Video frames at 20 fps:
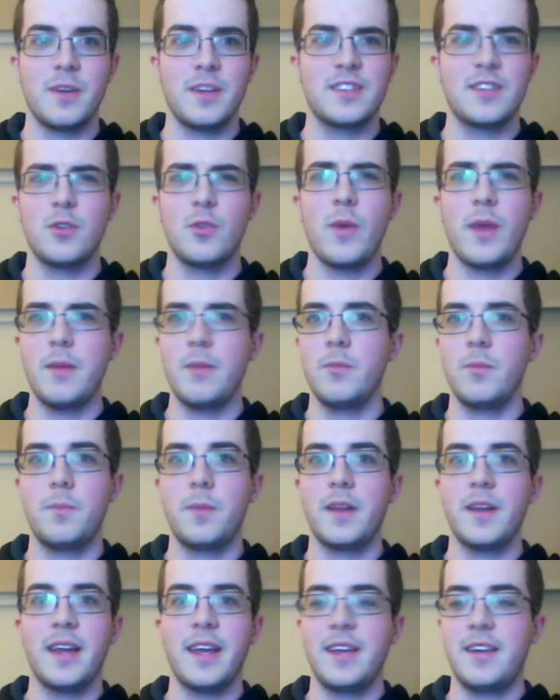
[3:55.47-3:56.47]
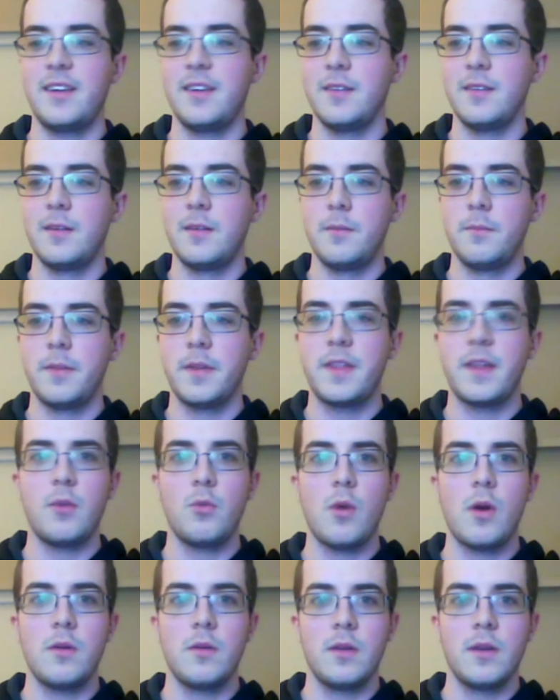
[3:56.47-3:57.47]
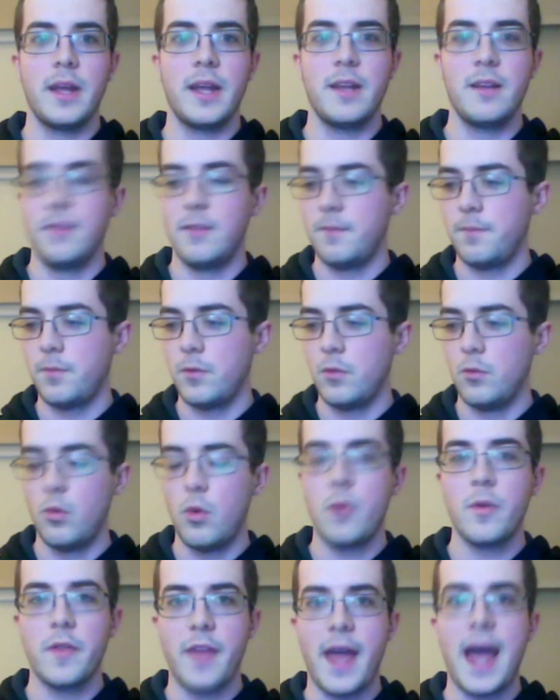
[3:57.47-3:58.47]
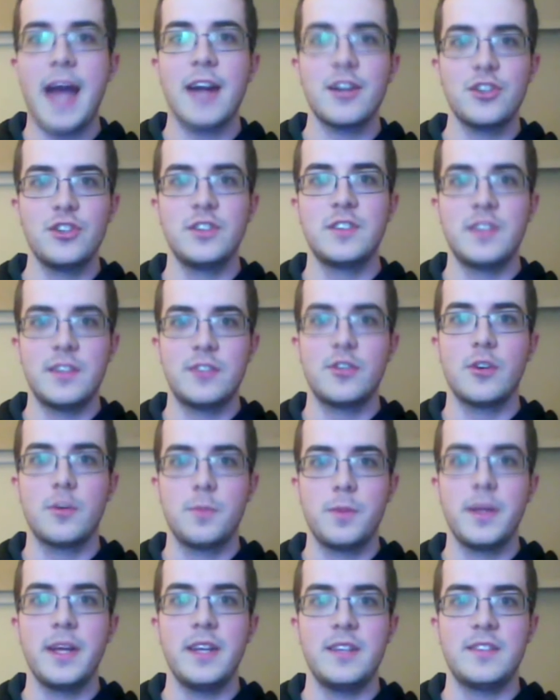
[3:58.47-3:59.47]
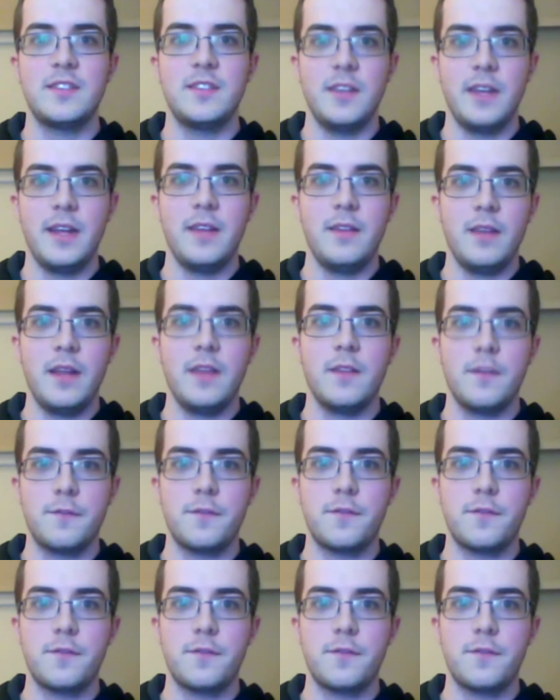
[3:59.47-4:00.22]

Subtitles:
But I said, wait, but then what were the actions that took place in the